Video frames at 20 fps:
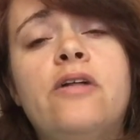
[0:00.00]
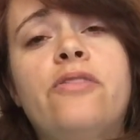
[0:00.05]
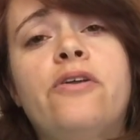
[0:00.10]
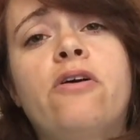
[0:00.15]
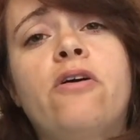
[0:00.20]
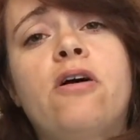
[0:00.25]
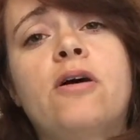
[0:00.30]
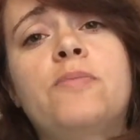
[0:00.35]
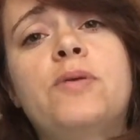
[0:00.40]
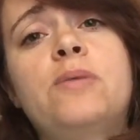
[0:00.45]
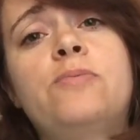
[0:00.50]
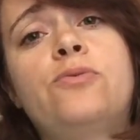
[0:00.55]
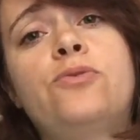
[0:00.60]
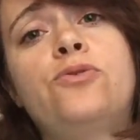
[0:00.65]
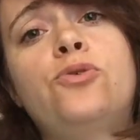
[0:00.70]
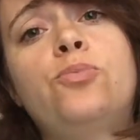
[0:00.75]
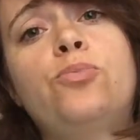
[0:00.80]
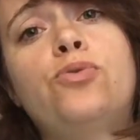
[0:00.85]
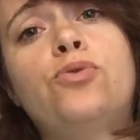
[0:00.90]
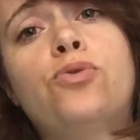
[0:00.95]
There are people
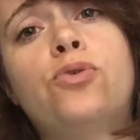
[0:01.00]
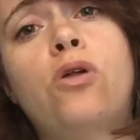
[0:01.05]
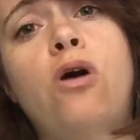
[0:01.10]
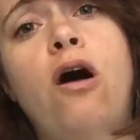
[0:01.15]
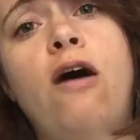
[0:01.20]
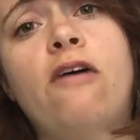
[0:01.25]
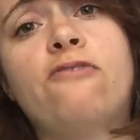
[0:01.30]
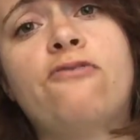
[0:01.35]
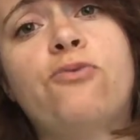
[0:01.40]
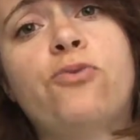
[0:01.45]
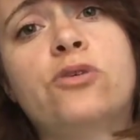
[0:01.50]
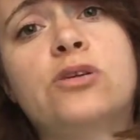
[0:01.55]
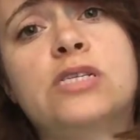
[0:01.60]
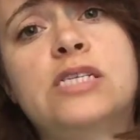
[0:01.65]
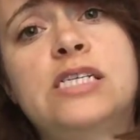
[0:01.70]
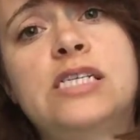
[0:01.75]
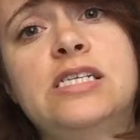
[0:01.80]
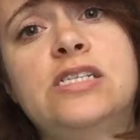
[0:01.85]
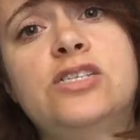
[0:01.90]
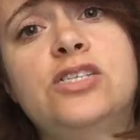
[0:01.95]
who pull off
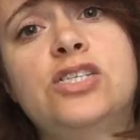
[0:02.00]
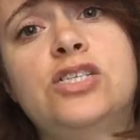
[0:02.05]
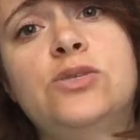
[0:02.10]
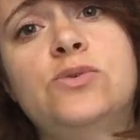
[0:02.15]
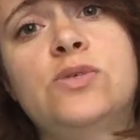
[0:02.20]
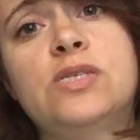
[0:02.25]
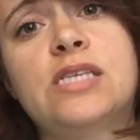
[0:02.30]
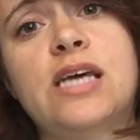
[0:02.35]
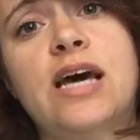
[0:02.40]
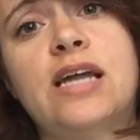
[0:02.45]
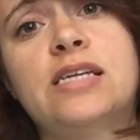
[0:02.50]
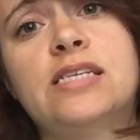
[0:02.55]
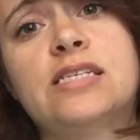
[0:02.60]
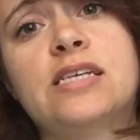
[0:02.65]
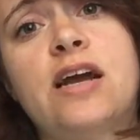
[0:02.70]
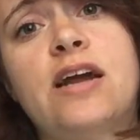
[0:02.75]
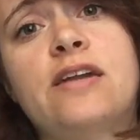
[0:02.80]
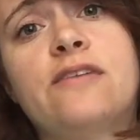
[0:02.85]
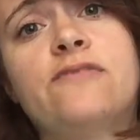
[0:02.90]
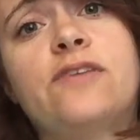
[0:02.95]
14 to use that as
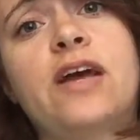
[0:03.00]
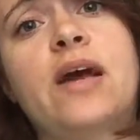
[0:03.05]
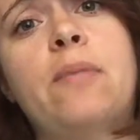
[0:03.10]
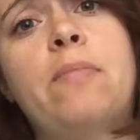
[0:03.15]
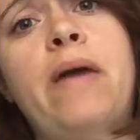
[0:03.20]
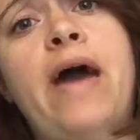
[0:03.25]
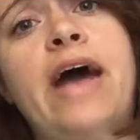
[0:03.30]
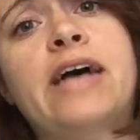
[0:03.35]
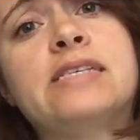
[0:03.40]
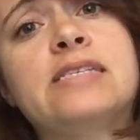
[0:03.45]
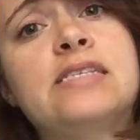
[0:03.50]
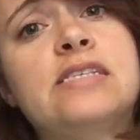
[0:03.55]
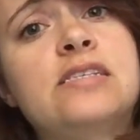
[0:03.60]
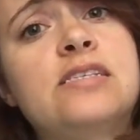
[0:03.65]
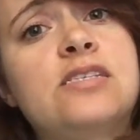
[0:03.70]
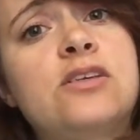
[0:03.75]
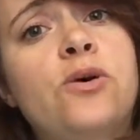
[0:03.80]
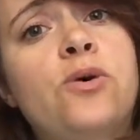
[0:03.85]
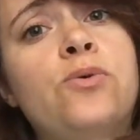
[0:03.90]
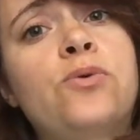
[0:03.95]
kind of like a passing
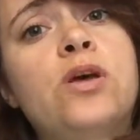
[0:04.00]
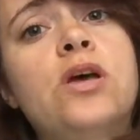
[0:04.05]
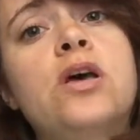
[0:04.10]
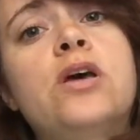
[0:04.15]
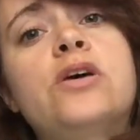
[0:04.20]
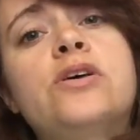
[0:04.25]
zone,